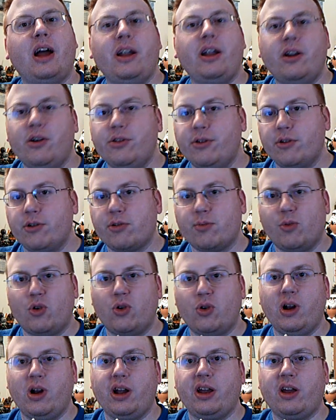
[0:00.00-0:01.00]
I know there's
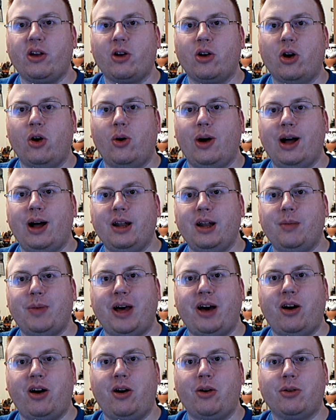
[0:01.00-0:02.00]
more I could go on
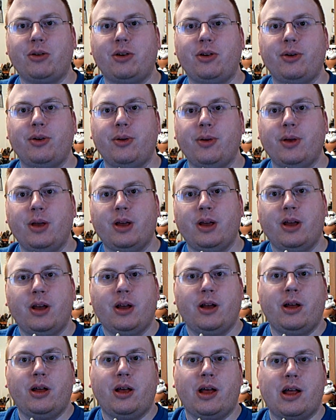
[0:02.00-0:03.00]
about
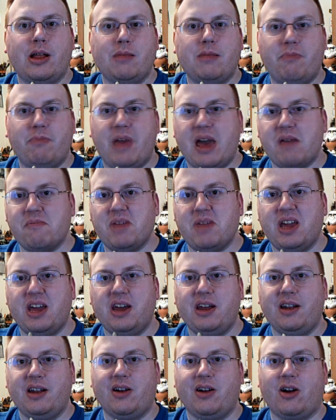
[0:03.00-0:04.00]

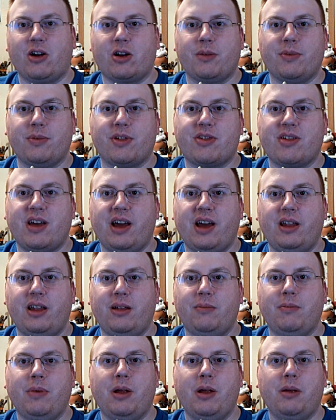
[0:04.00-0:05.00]
Batman Arkham
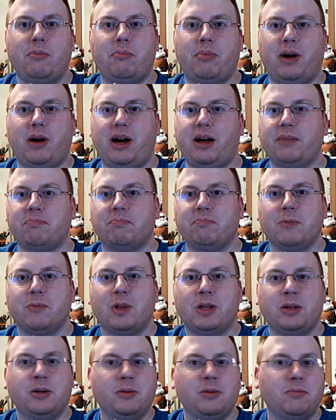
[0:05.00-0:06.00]
Asylum, but
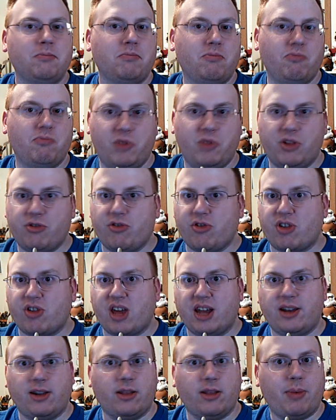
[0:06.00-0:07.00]
let's
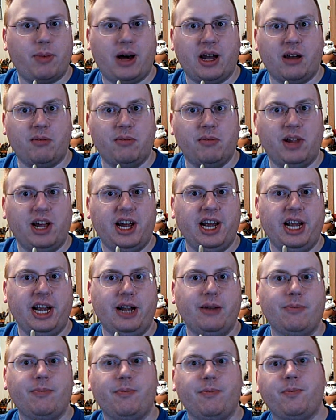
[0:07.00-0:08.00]
just get to the bottom
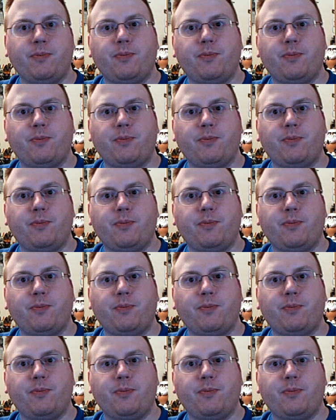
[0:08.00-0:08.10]
line.